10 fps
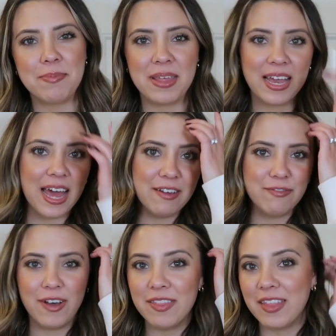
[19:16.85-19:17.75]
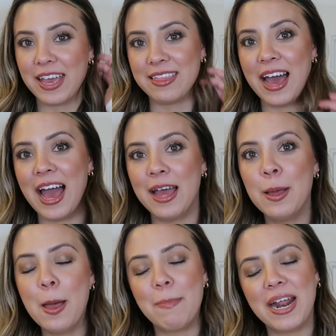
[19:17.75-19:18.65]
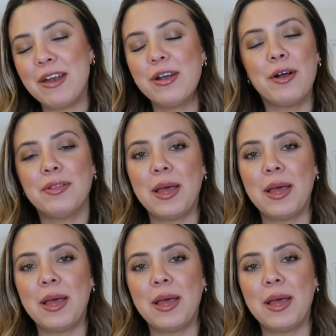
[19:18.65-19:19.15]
something kind of fun like that, but I don't know.